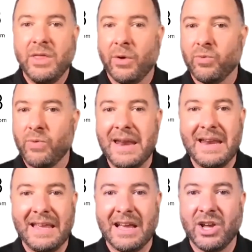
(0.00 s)
They're ready
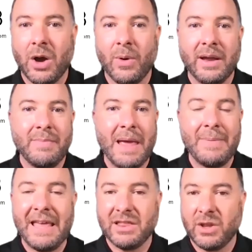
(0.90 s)
to get going.
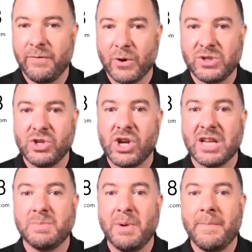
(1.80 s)
Maybe they get their first
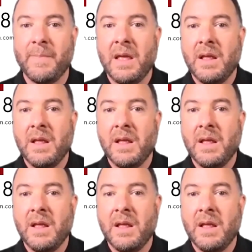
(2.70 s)
adjustment.